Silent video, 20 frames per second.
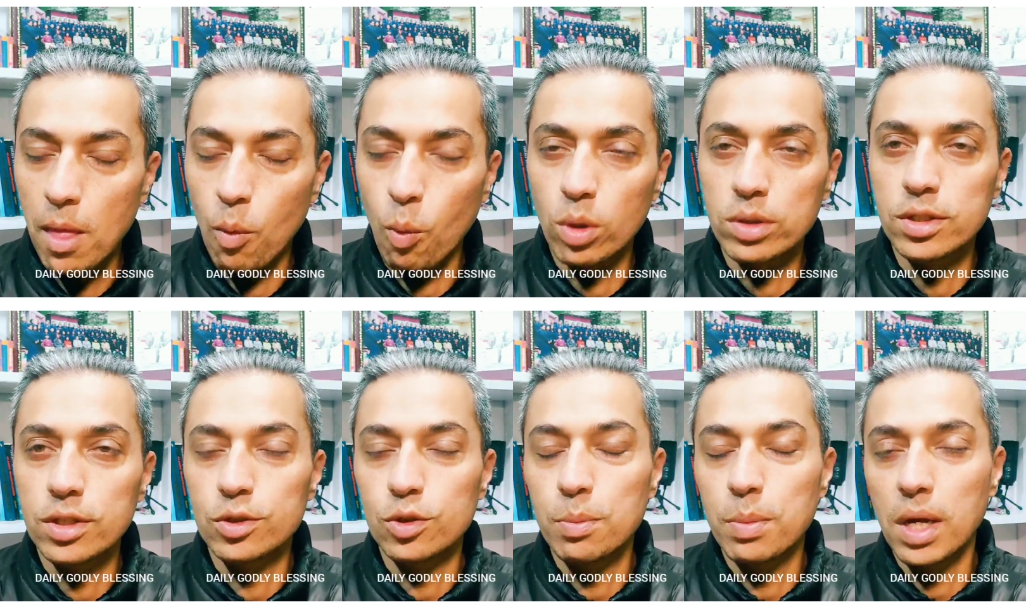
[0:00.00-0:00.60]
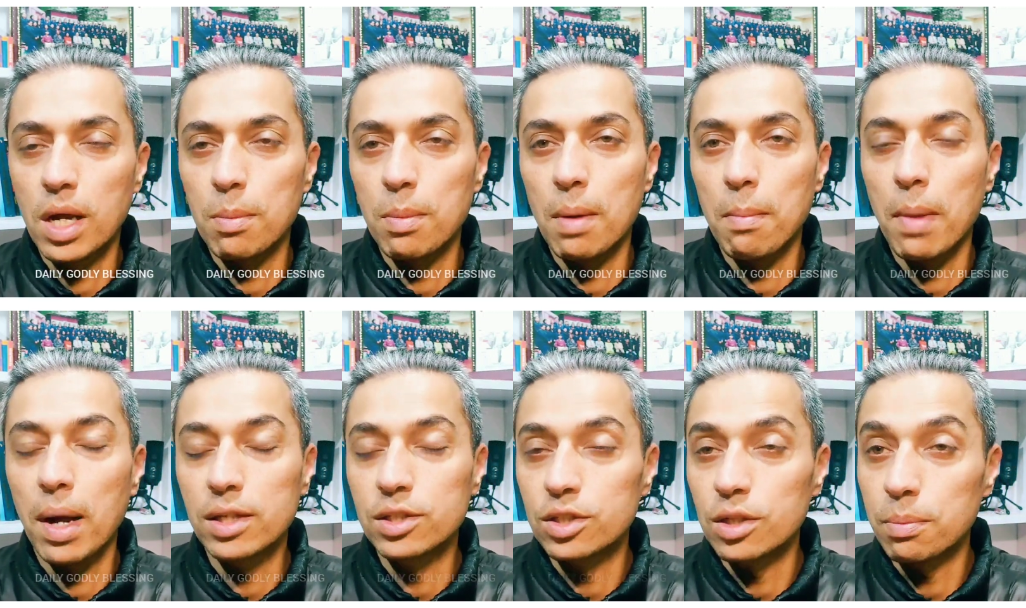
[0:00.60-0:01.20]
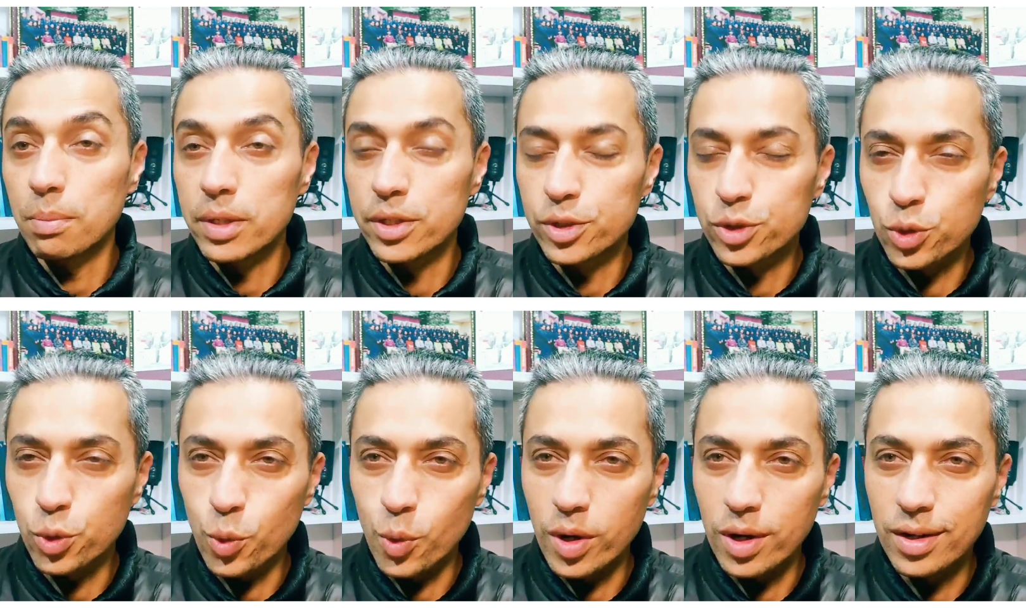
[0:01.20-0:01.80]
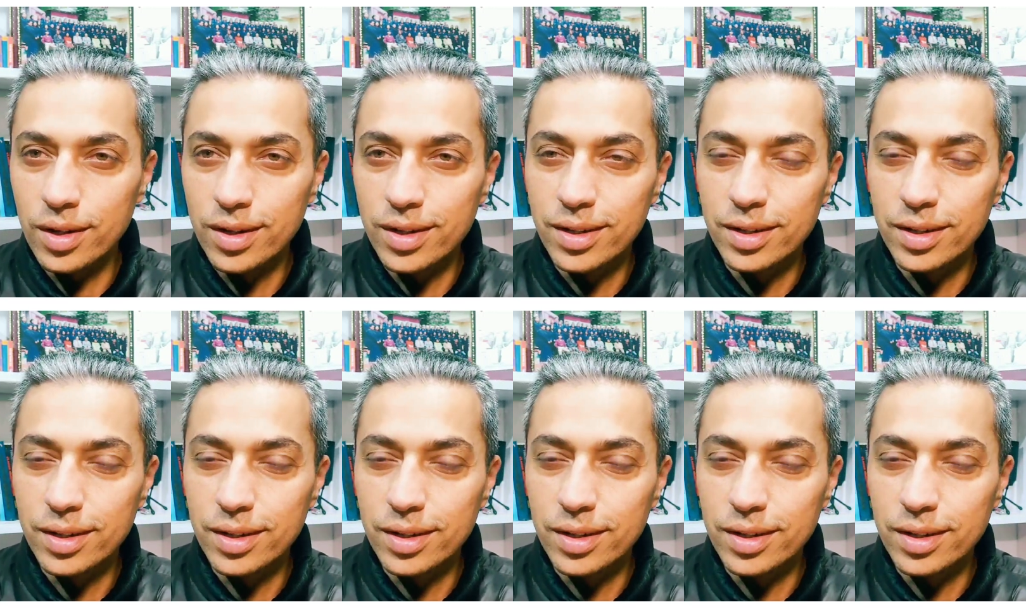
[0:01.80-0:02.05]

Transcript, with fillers: wants us to become a master bestower,